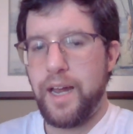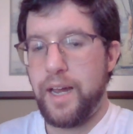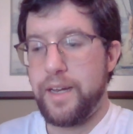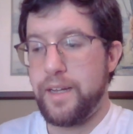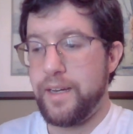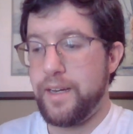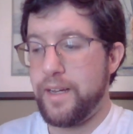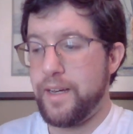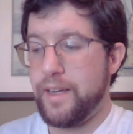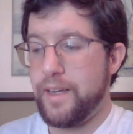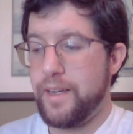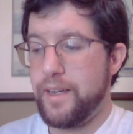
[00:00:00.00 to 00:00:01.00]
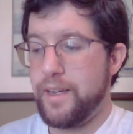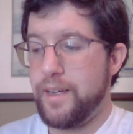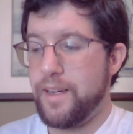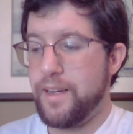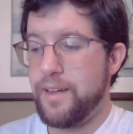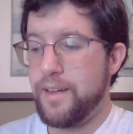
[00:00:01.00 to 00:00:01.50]
And in
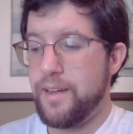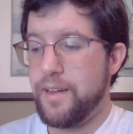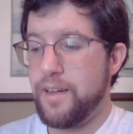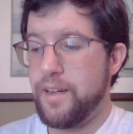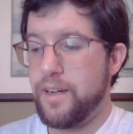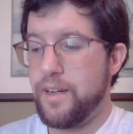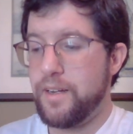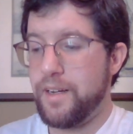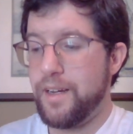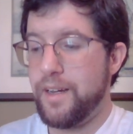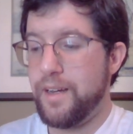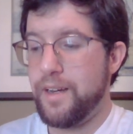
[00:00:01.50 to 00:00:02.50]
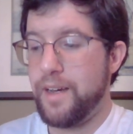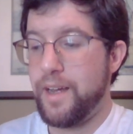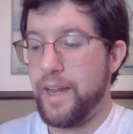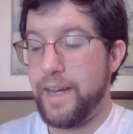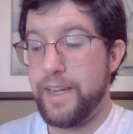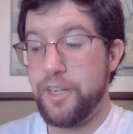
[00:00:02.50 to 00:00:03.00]

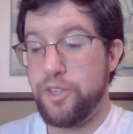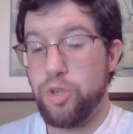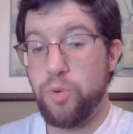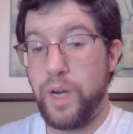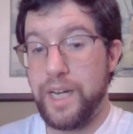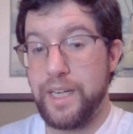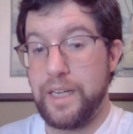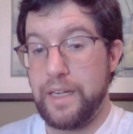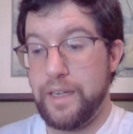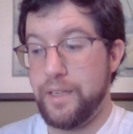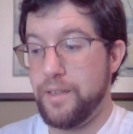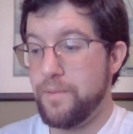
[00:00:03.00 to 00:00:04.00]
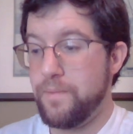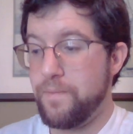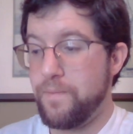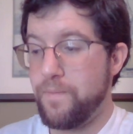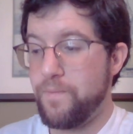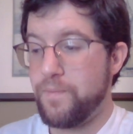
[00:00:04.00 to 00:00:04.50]
982 AD,
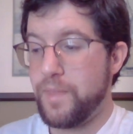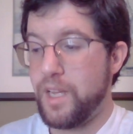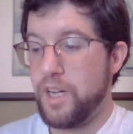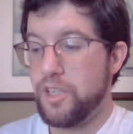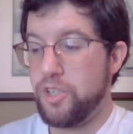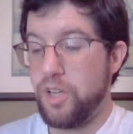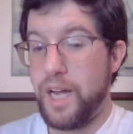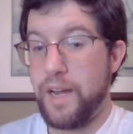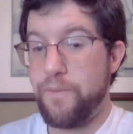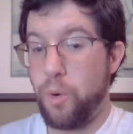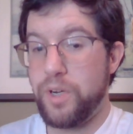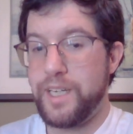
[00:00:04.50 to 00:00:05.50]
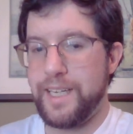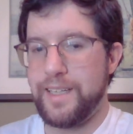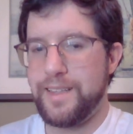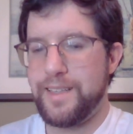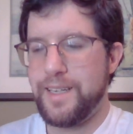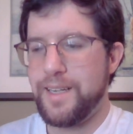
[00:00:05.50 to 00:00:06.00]
July
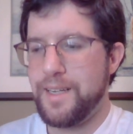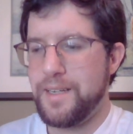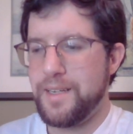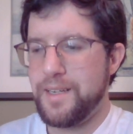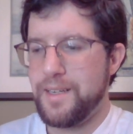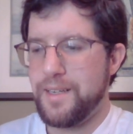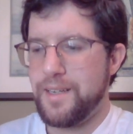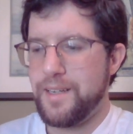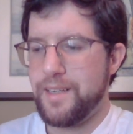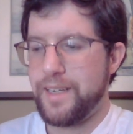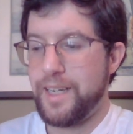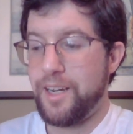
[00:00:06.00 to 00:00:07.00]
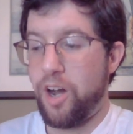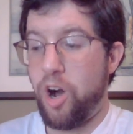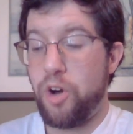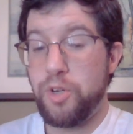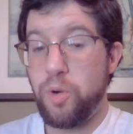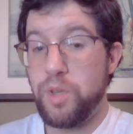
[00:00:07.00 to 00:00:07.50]
14th, King
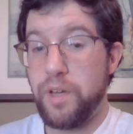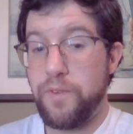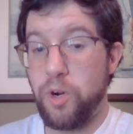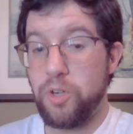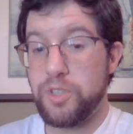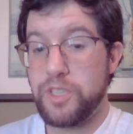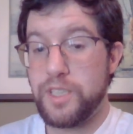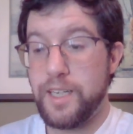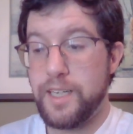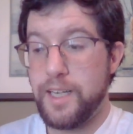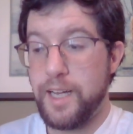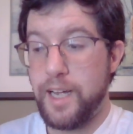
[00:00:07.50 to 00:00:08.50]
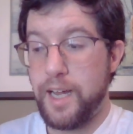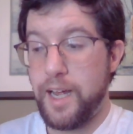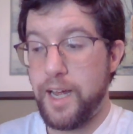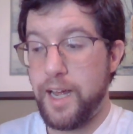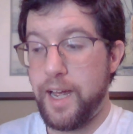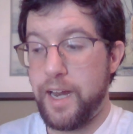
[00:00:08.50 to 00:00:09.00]
Otto I
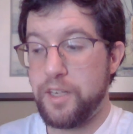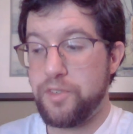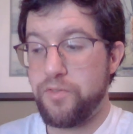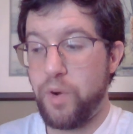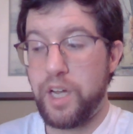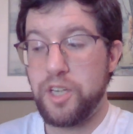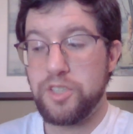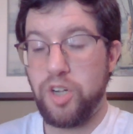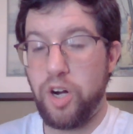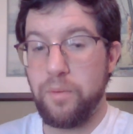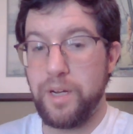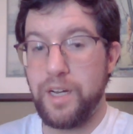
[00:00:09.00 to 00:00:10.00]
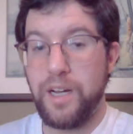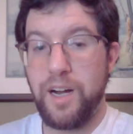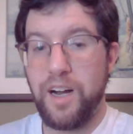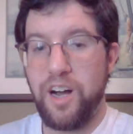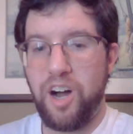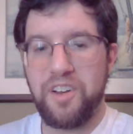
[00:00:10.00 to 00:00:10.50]
and his Frankish army
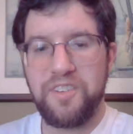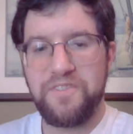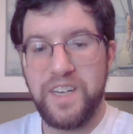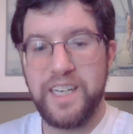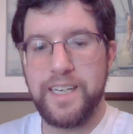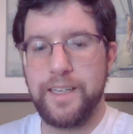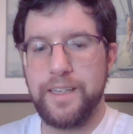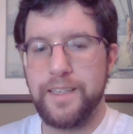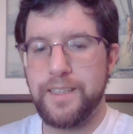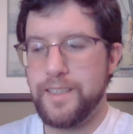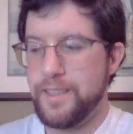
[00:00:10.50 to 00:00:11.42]
are defeated